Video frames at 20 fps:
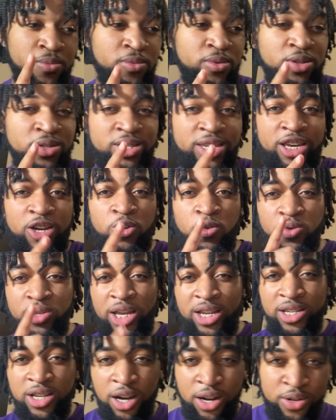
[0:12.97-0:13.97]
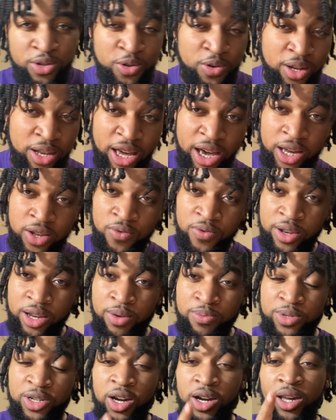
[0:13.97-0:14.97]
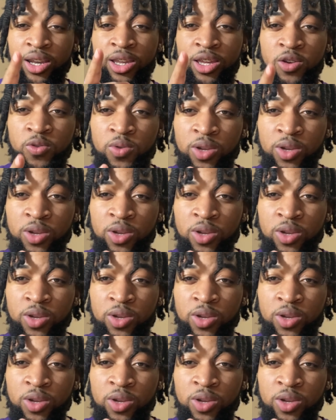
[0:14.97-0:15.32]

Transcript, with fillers: You said, who was I talking to in the last video? I'm talking to you.